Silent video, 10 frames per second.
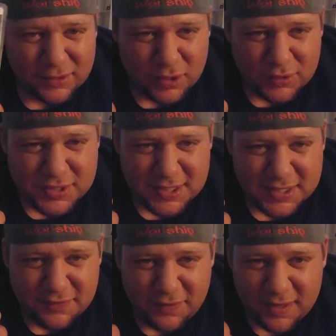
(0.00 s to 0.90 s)
Little
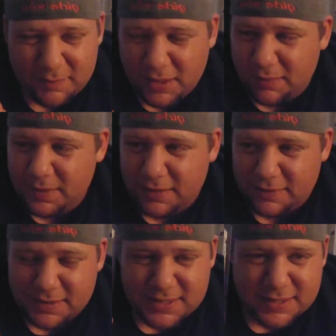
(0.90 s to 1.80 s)
65
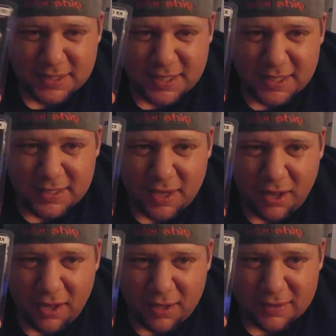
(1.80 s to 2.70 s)
millimeter. This is the King
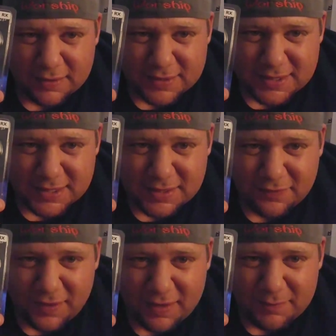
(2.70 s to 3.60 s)
Kong
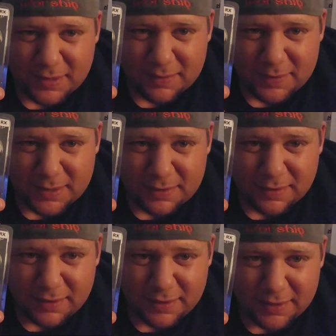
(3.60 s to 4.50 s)
65
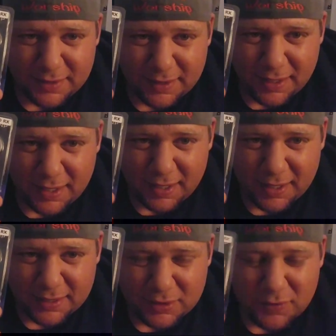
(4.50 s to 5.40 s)
millimeter.
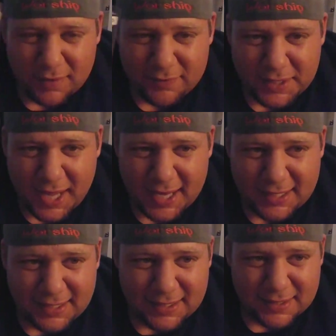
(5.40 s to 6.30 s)
You have the
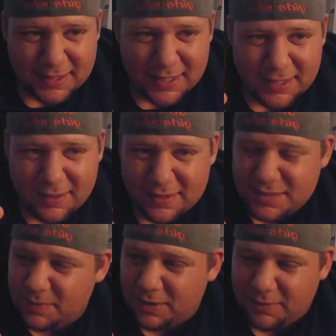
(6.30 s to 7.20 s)
90, the King Kong
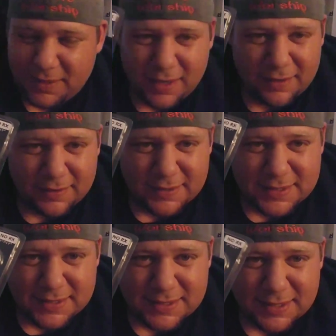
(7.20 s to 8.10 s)
Smart 100.
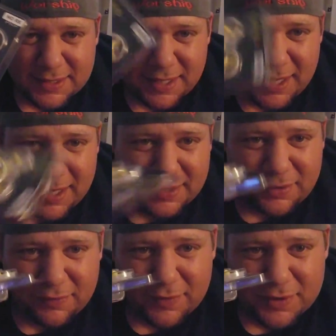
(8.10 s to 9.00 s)
This is the
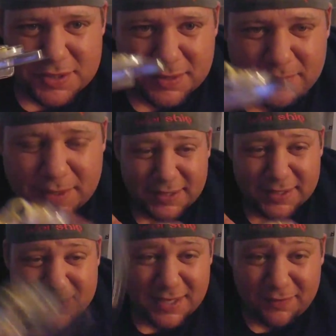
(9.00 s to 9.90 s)
little version,
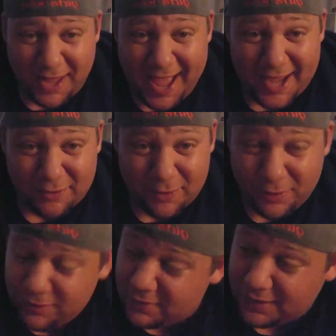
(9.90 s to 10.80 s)
does have
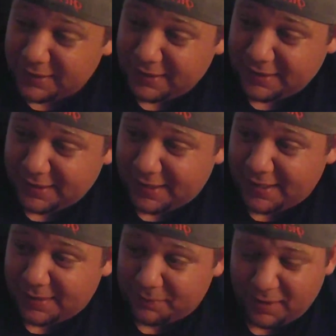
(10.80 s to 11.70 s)
acro.
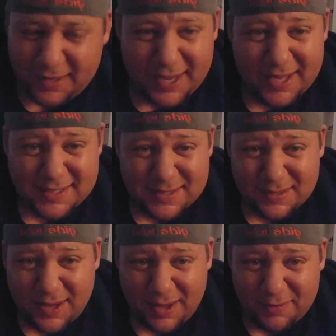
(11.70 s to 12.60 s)
Probably has,
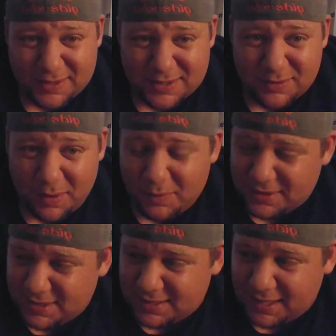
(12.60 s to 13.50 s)
I would assume,
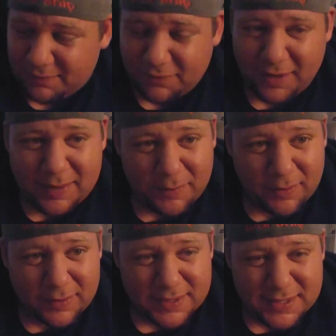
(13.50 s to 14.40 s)
almost the same flight
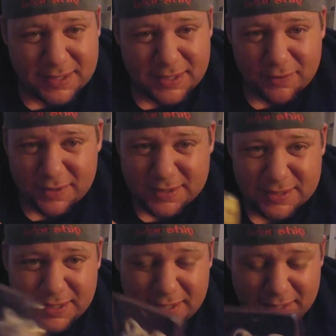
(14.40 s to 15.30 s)
board that's in yours.